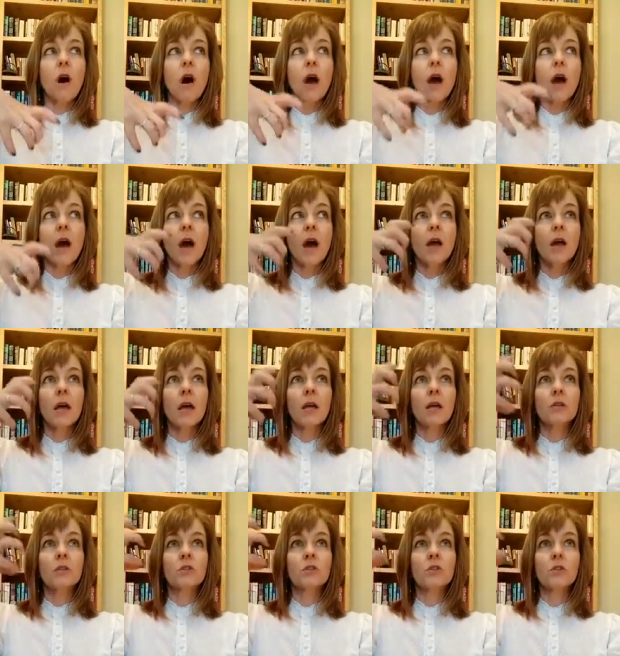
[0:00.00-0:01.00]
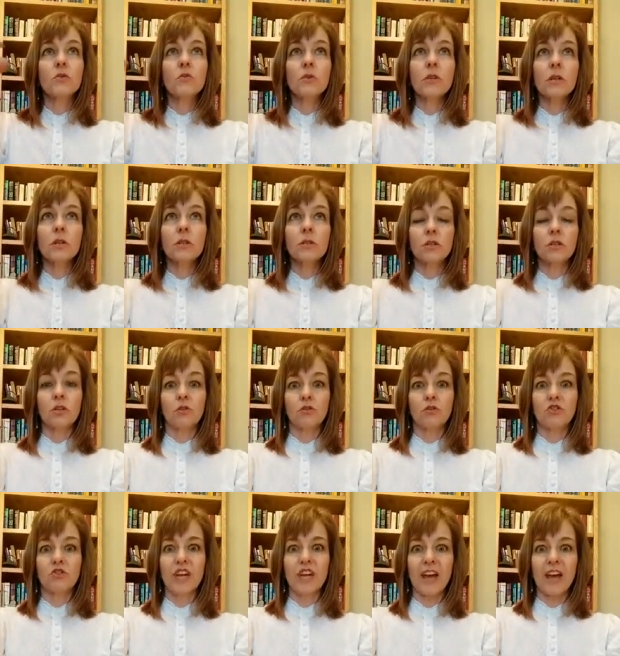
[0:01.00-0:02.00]
I tune into
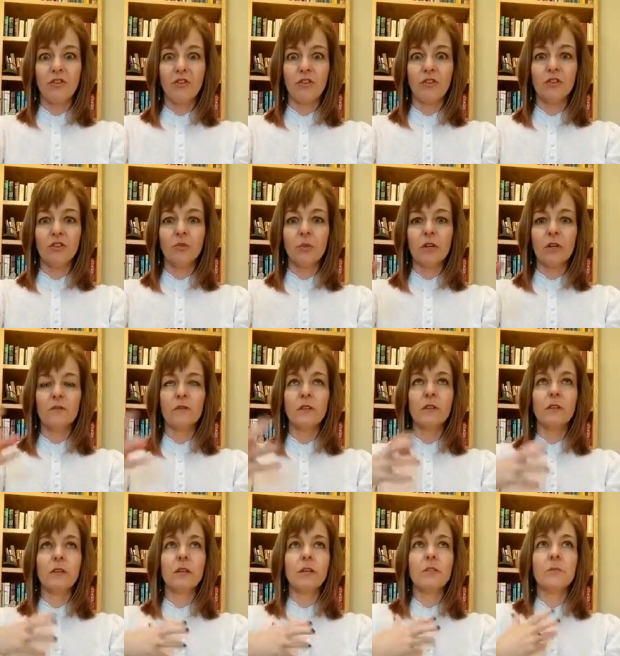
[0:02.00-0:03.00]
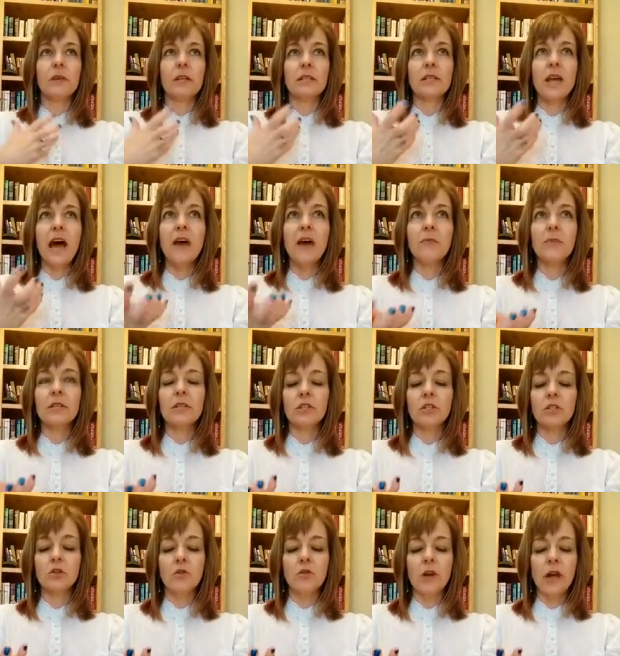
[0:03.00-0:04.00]
your channel, is what it feels like to me. I tap
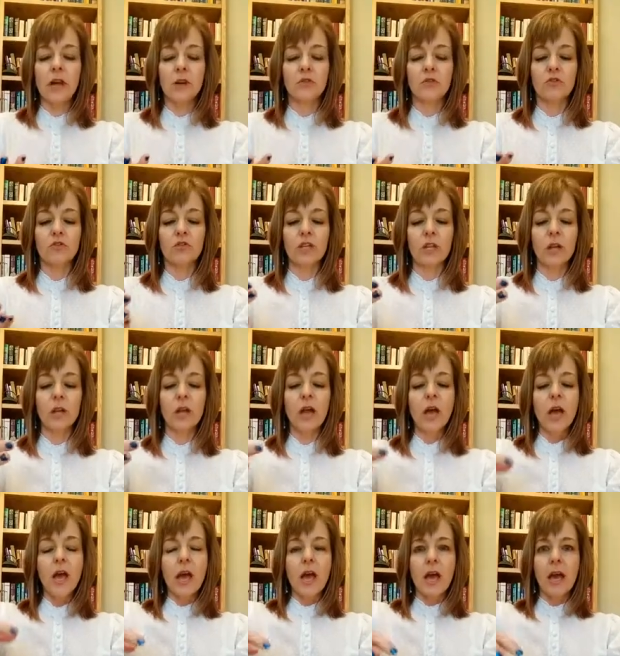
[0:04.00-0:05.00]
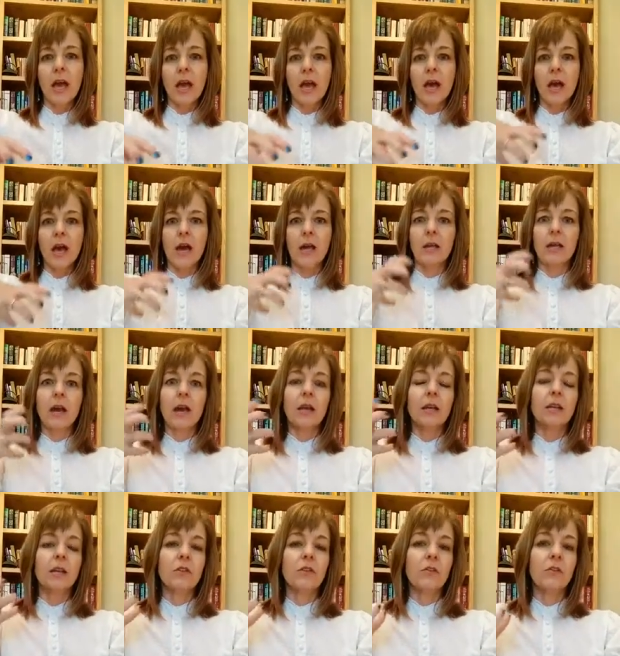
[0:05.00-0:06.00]
into your energy, and I
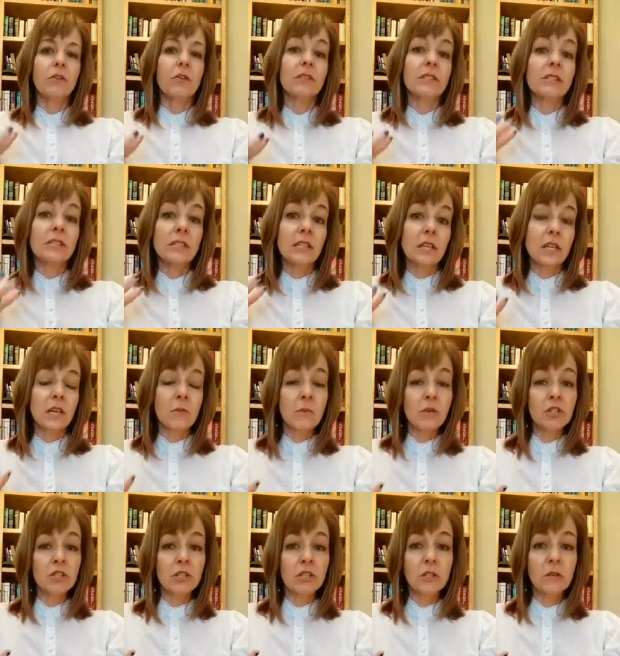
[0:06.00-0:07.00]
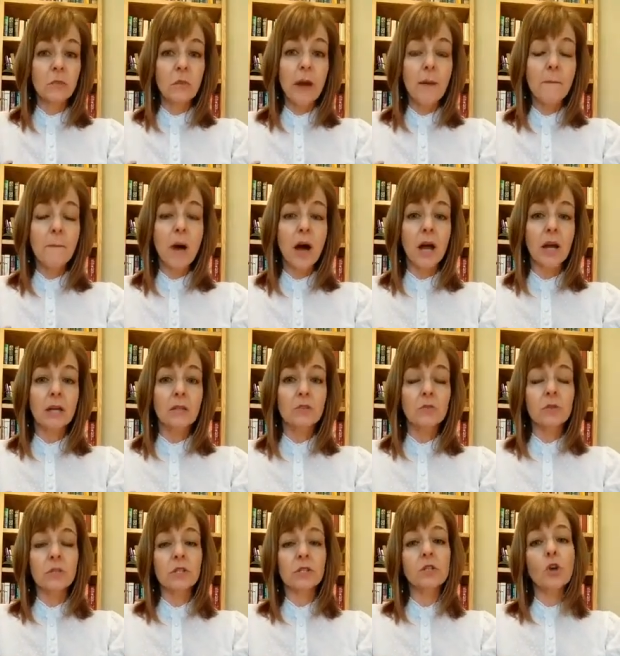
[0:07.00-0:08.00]
either see images in my mind,
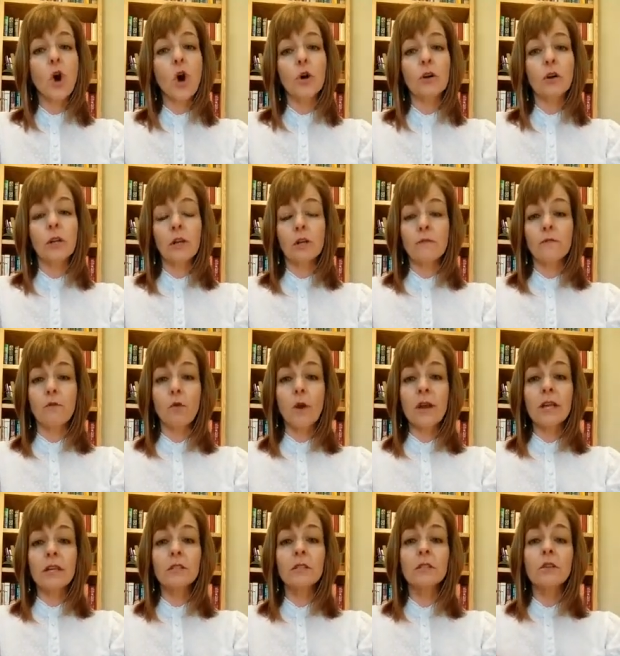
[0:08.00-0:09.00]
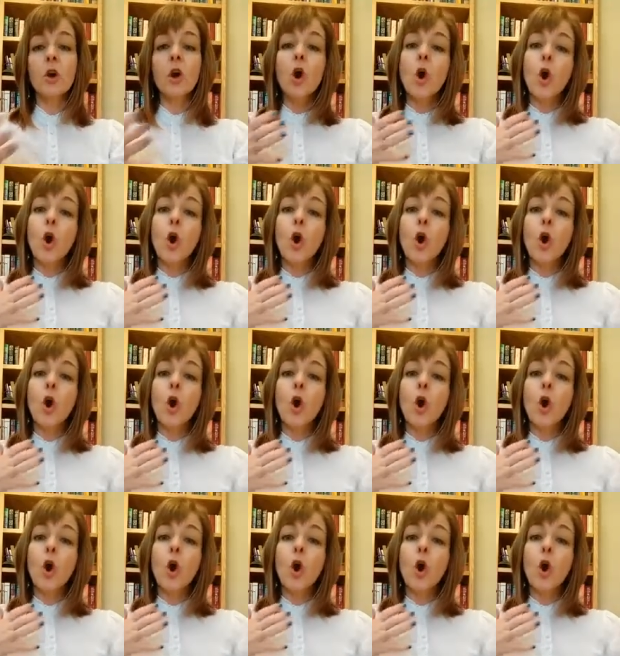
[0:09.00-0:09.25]
which is called clairvoyance,